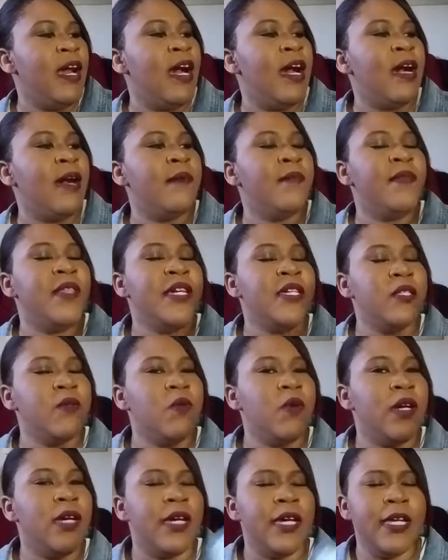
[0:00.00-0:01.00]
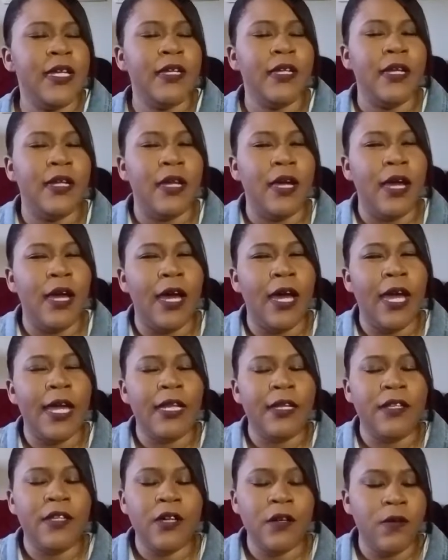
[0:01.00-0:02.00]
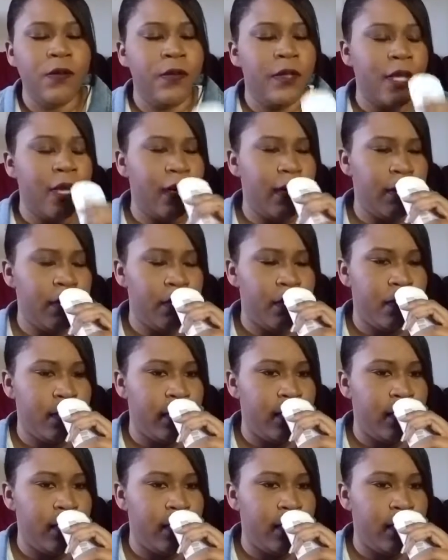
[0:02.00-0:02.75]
This one, I don't think,